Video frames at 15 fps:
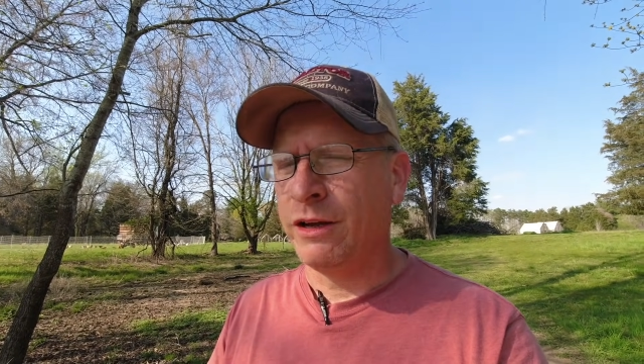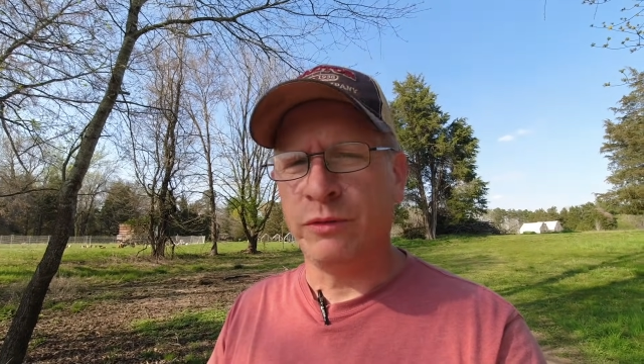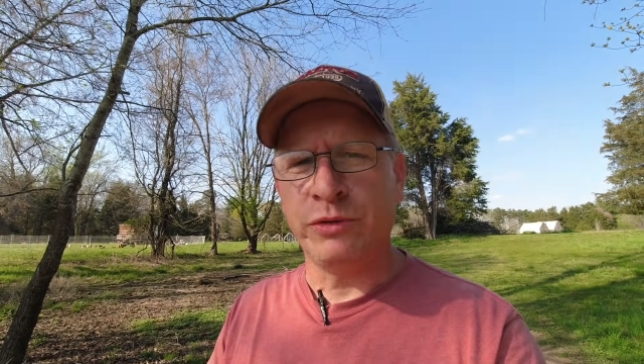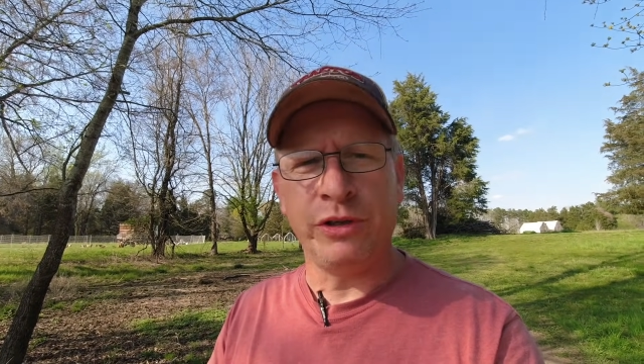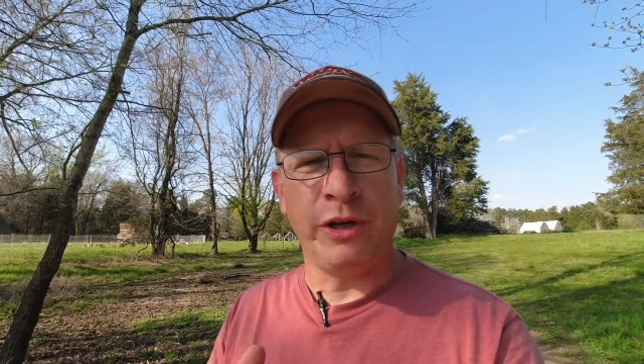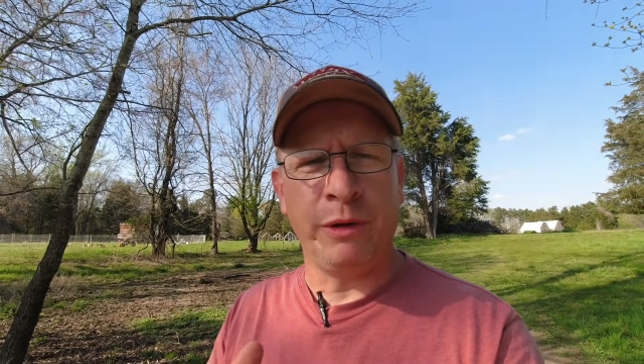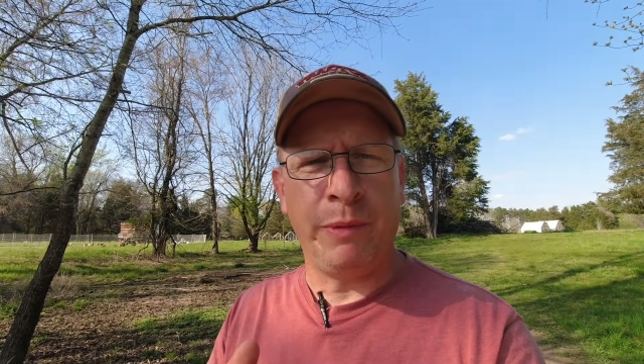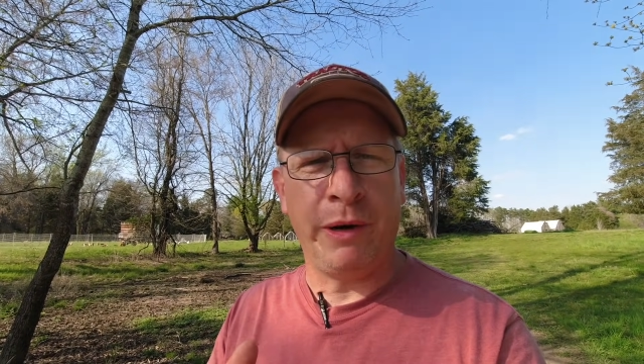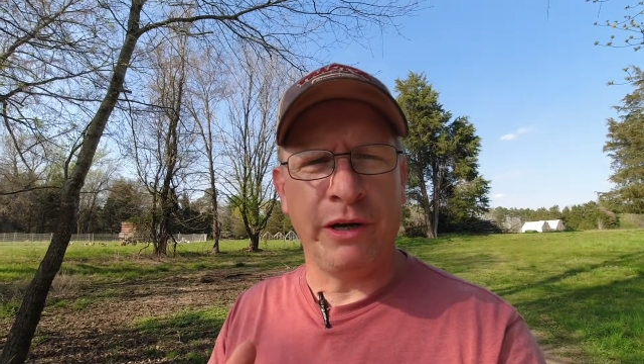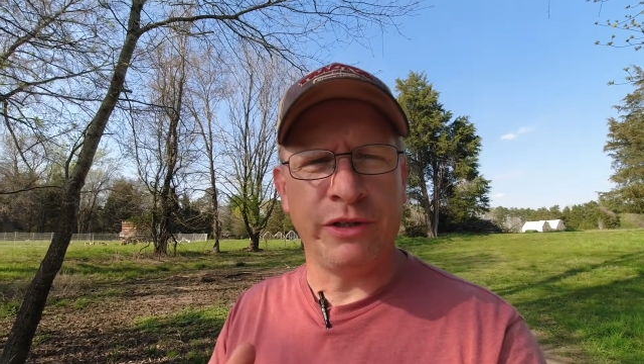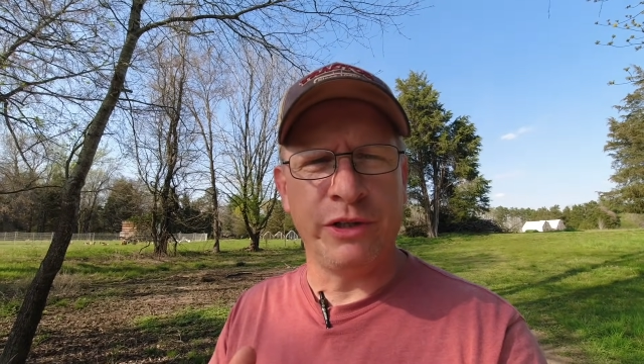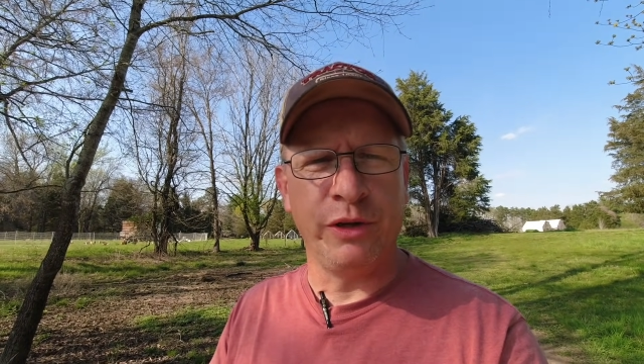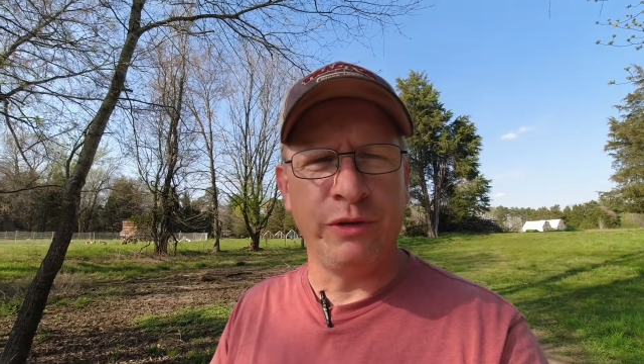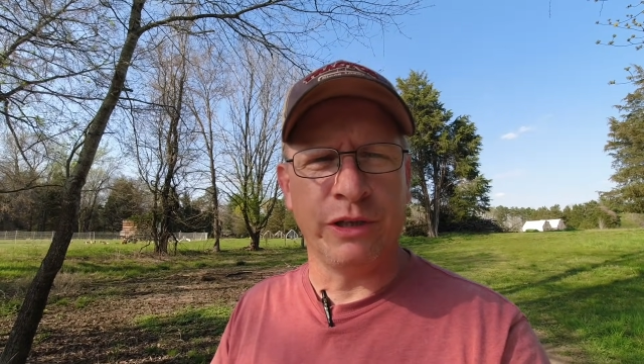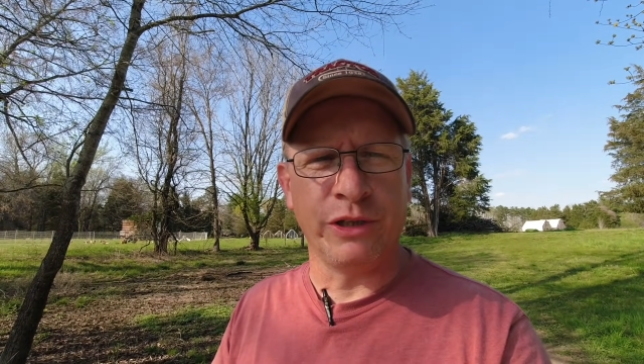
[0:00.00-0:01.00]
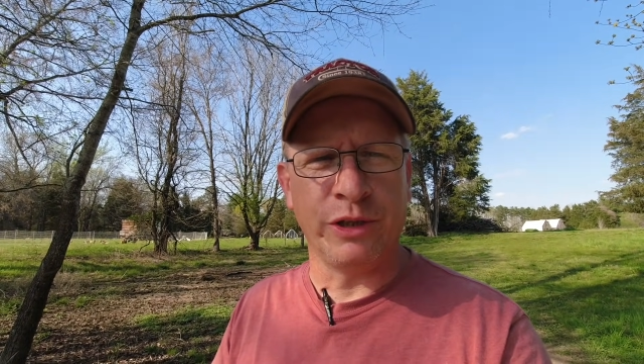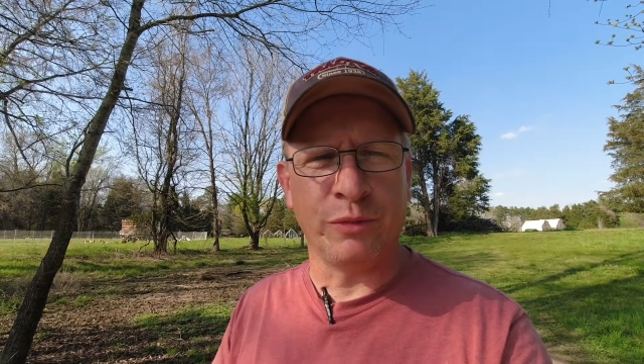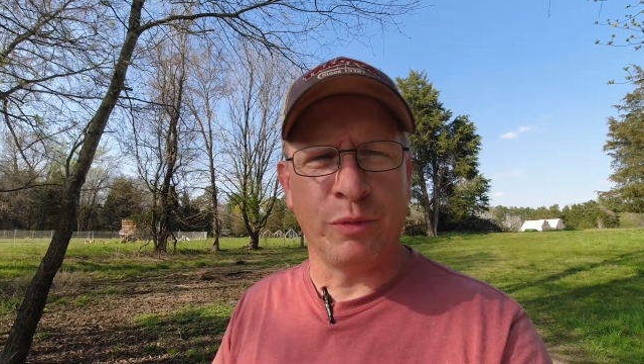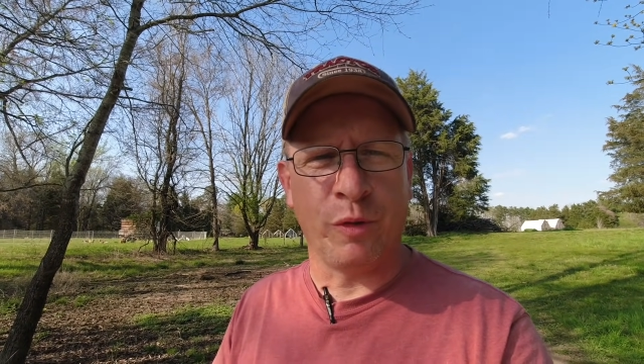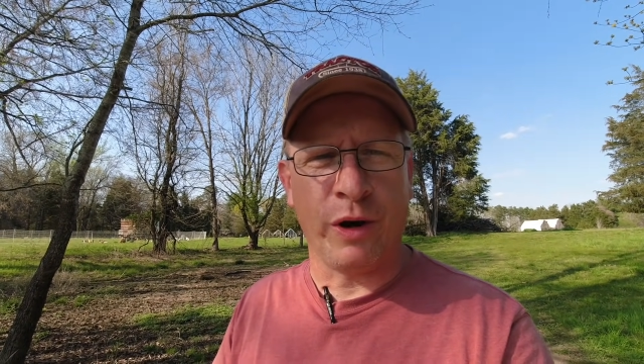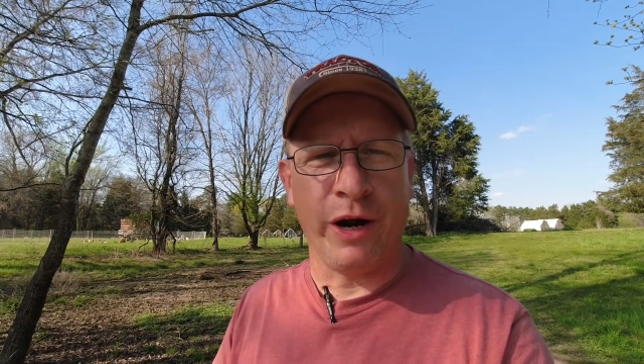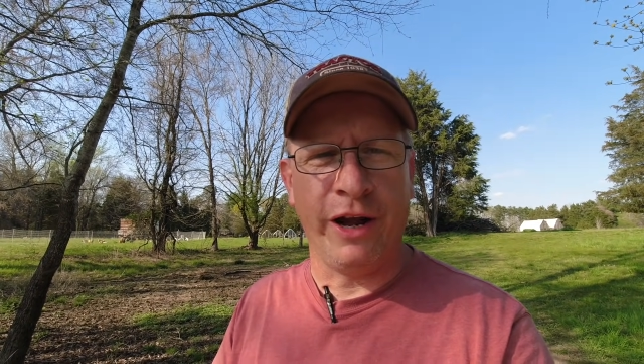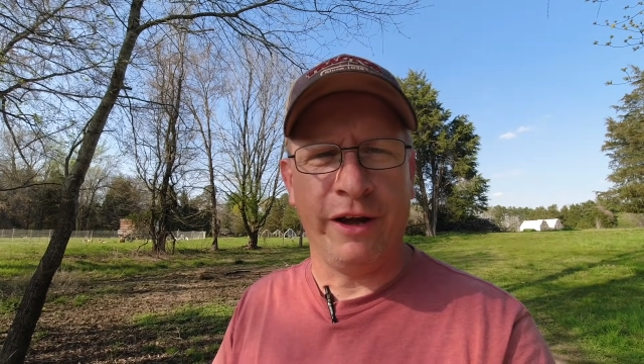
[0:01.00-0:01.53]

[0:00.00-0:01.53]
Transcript: I'll show you a pair of shoes I just wore